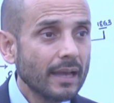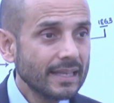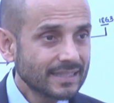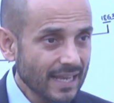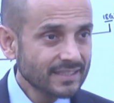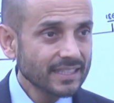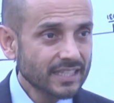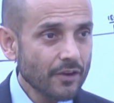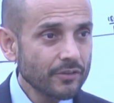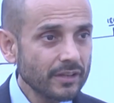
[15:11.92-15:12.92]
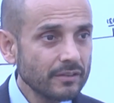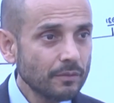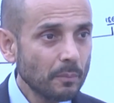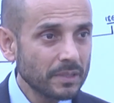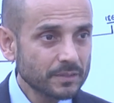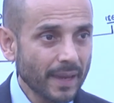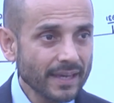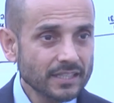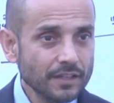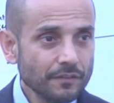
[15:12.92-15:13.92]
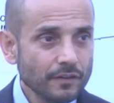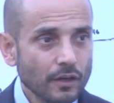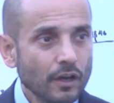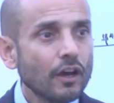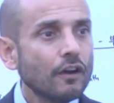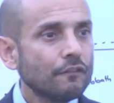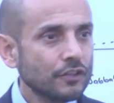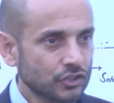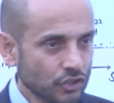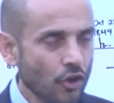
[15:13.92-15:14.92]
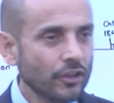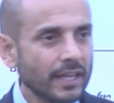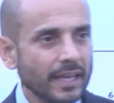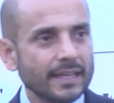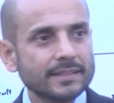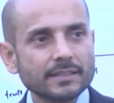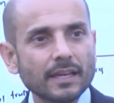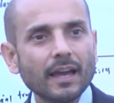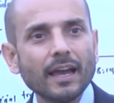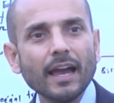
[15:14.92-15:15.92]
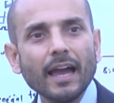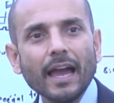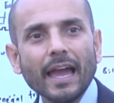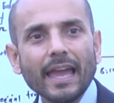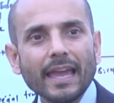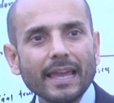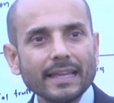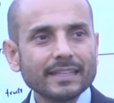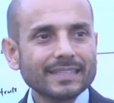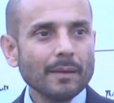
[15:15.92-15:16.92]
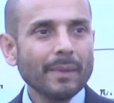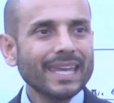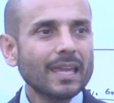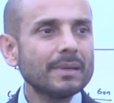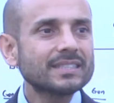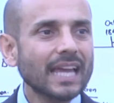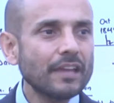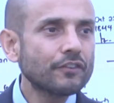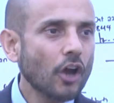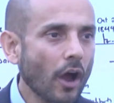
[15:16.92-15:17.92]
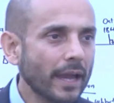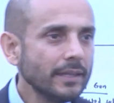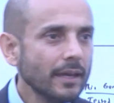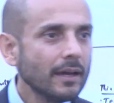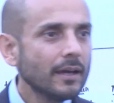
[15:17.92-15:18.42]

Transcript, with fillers: Is that sectarian perspective? For certain it is. Does that make him a safe guide?